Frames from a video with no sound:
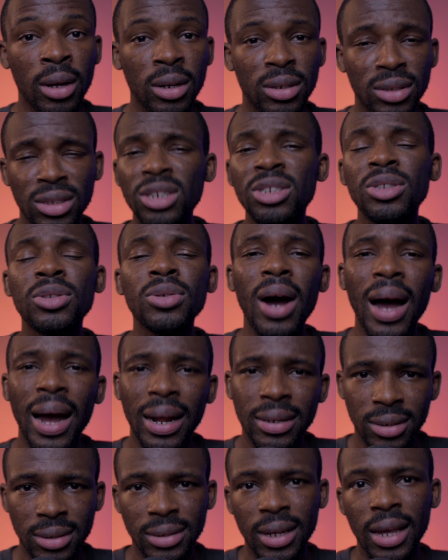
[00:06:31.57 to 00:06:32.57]
Digital
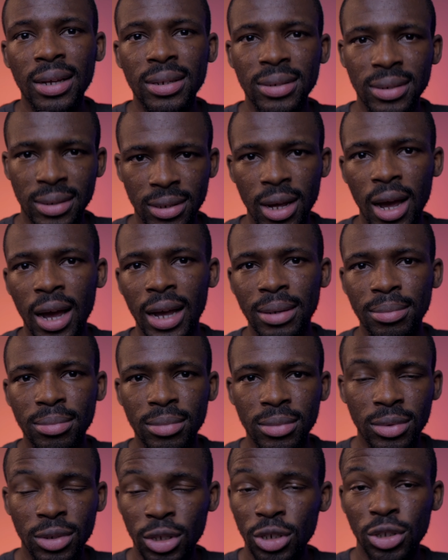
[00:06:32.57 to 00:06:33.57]
art takes time.
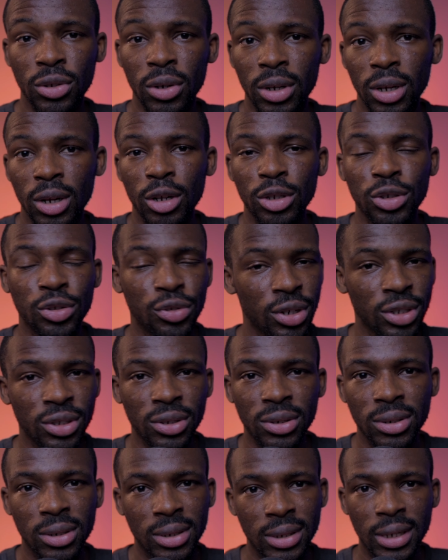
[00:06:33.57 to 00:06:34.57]
Digital
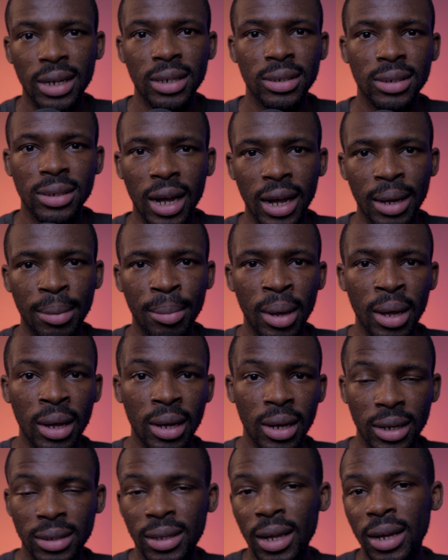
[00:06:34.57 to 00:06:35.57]
illustrations takes time.
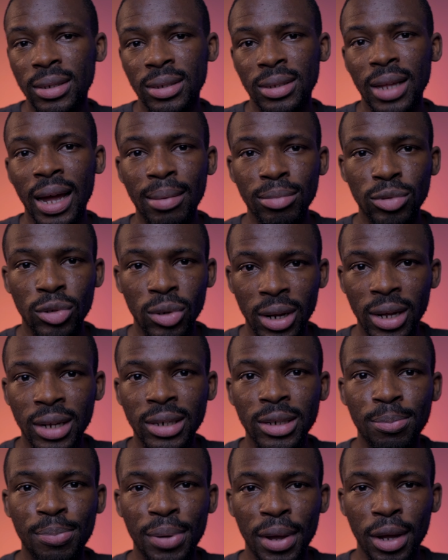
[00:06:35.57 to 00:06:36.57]
It takes time to learn
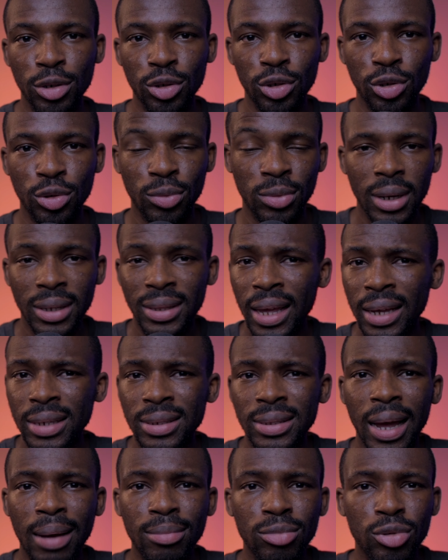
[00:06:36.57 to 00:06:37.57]
the pen tool. It takes
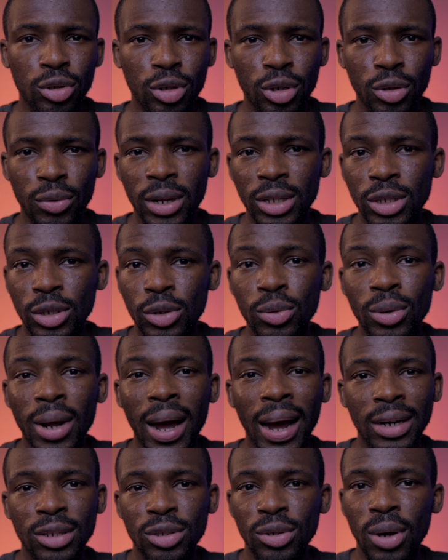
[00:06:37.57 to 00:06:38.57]
time to create good
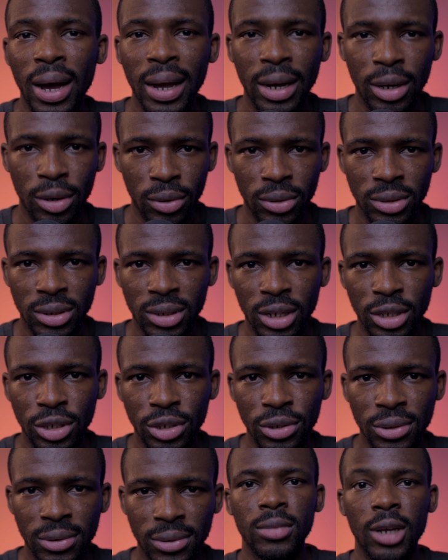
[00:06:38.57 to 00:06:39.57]
hand-to-eye
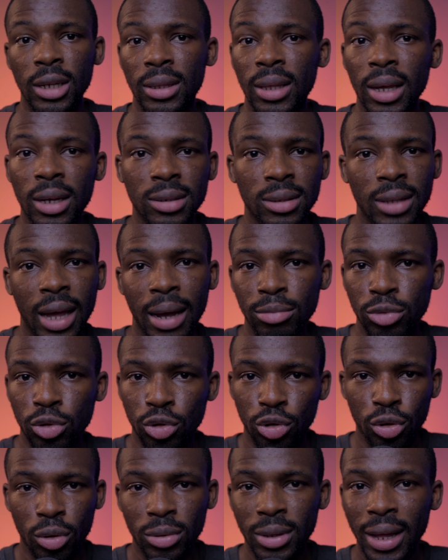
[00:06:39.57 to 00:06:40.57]
coordination. It takes time to
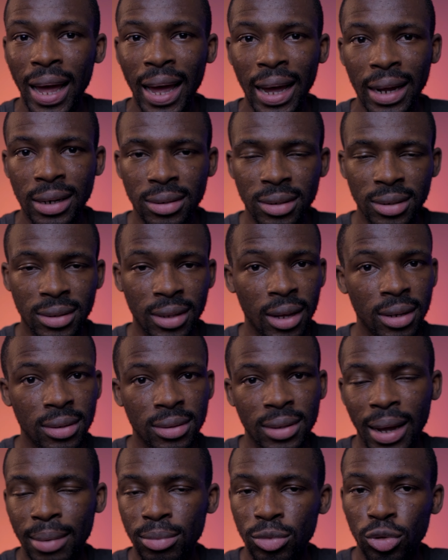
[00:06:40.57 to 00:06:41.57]
draw the hand. It takes
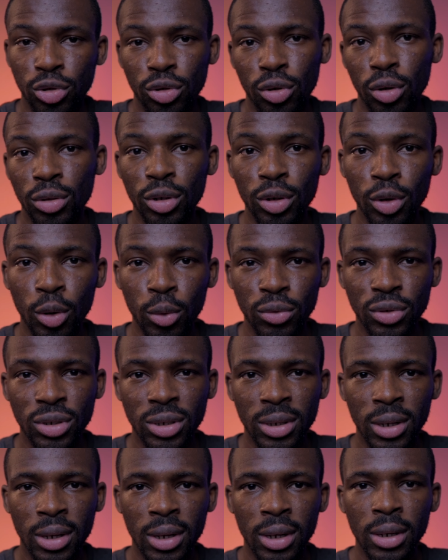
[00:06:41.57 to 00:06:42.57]
time to draw the
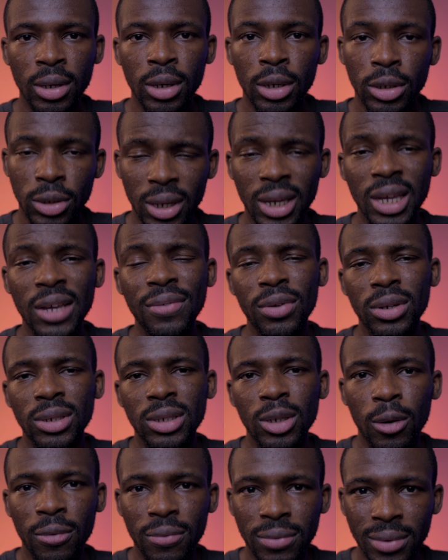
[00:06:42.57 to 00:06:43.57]
nose. So give
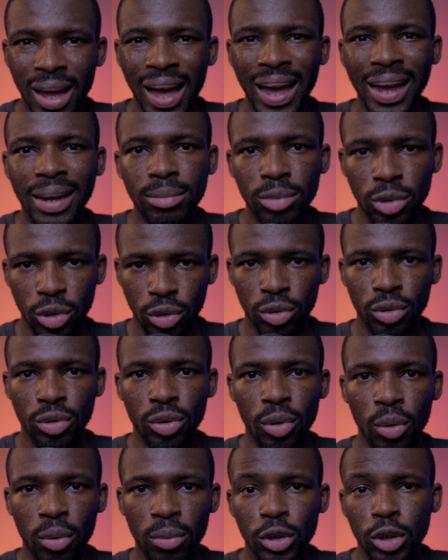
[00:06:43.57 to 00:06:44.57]
yourself time to
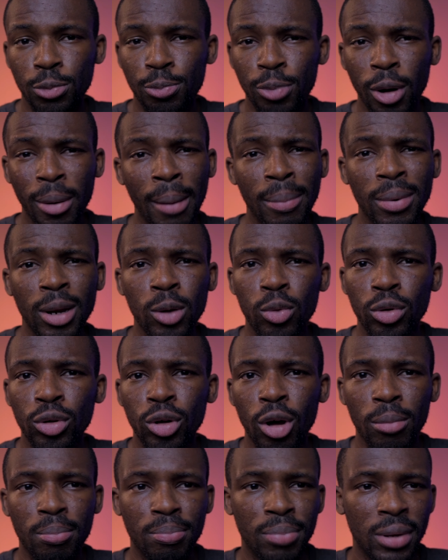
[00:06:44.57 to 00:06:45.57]
grow. You probably will
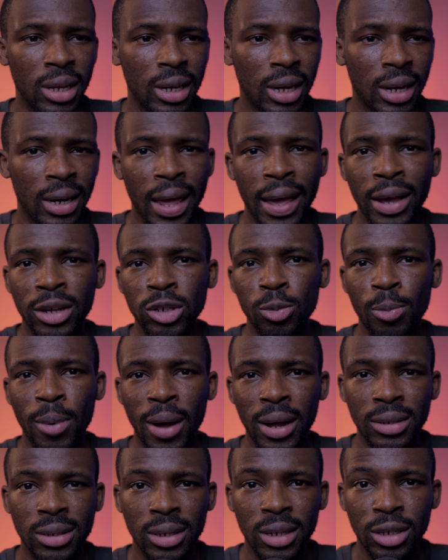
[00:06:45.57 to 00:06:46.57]
not be an
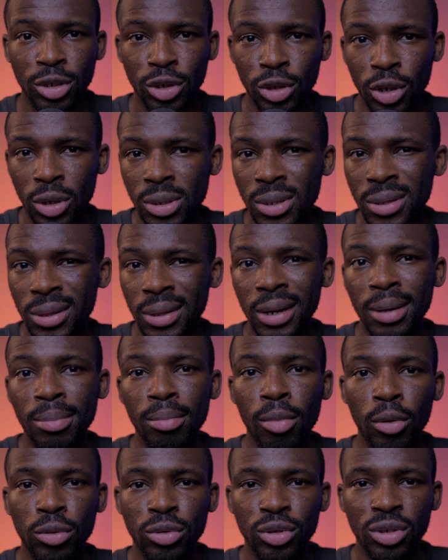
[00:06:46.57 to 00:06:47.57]
expert in just 3
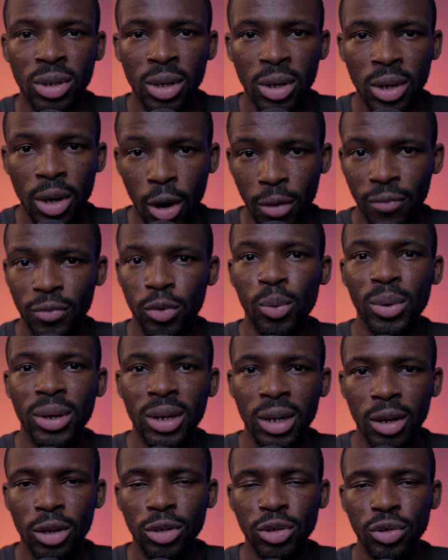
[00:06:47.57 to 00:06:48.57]
months of
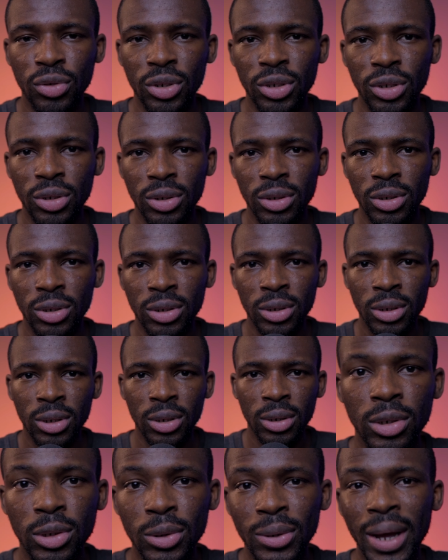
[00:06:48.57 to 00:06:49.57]
doing illustrations.
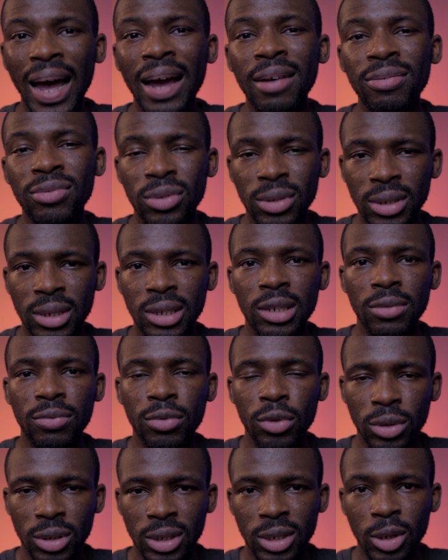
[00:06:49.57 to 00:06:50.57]
You have to give
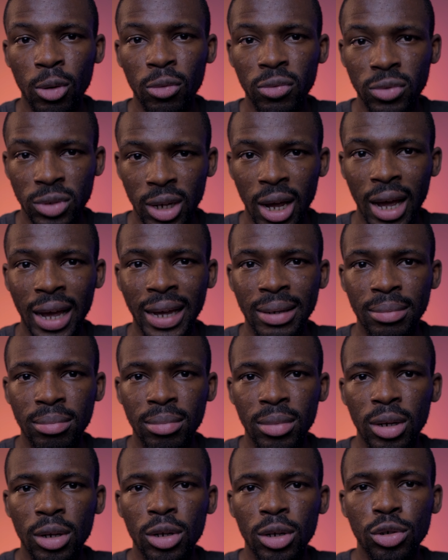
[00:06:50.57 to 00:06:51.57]
yourself time
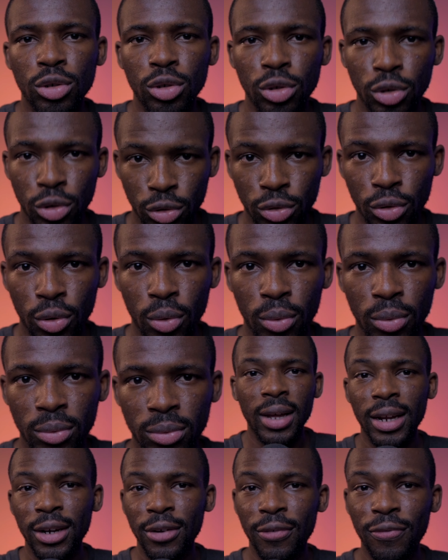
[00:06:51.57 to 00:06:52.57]
to grow.
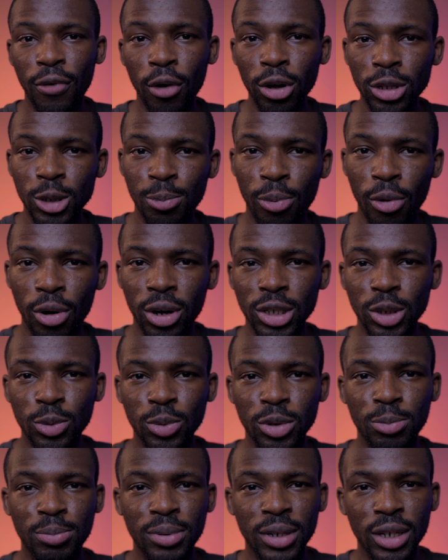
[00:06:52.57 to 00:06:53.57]
And the fourth point
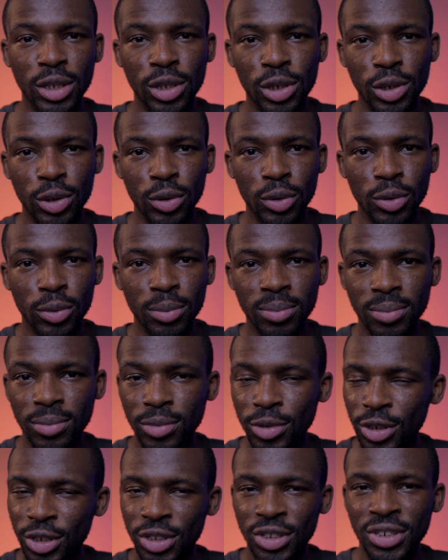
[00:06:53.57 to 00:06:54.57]
would be to
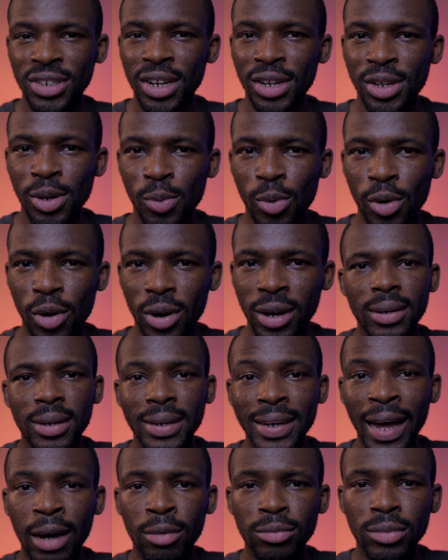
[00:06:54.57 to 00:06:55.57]
share your work.
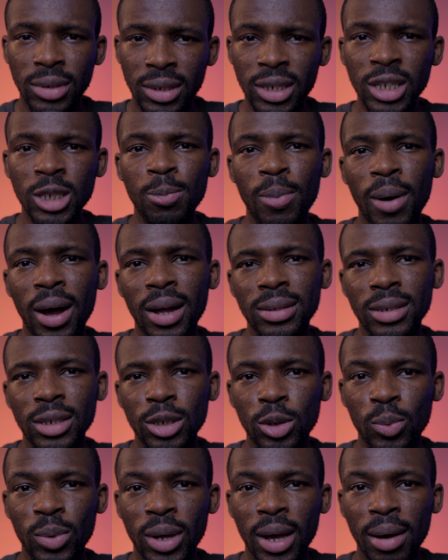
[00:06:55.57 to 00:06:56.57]
Now, this part
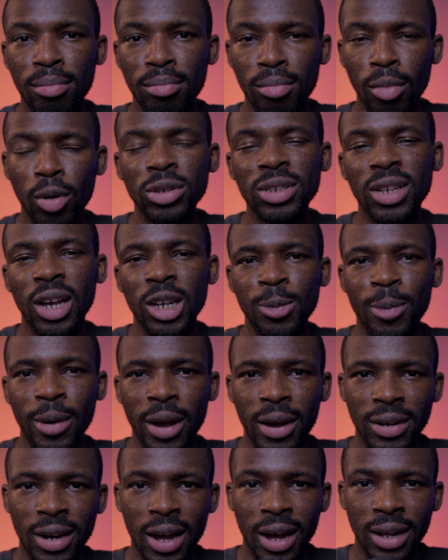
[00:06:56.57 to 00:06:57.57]
is where most
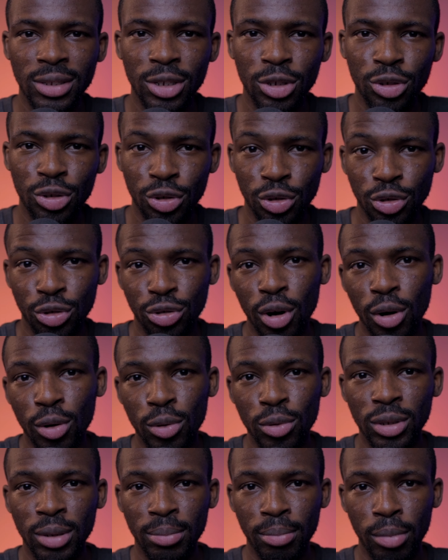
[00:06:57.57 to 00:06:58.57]
aspiring artists
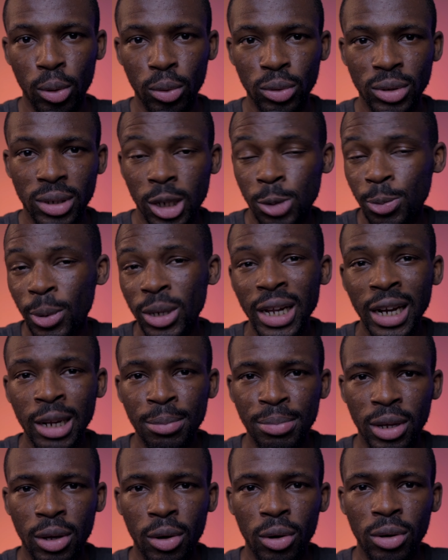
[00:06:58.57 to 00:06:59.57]
struggle the most, especially
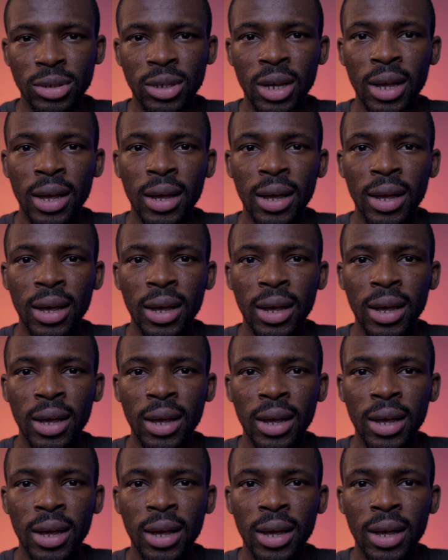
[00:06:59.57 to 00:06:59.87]
because